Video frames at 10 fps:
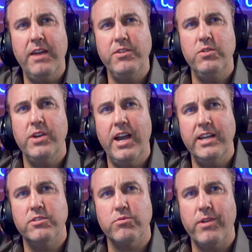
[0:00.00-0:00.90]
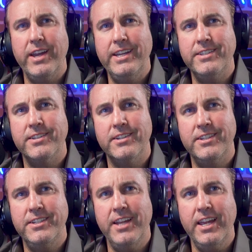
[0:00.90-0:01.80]
have you guys raised
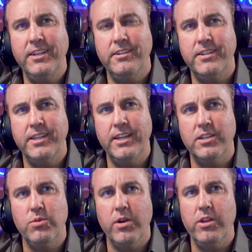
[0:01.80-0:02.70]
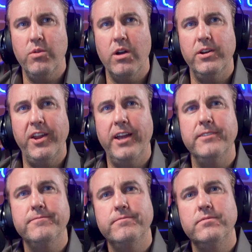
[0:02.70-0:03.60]
to date to get to where you are today?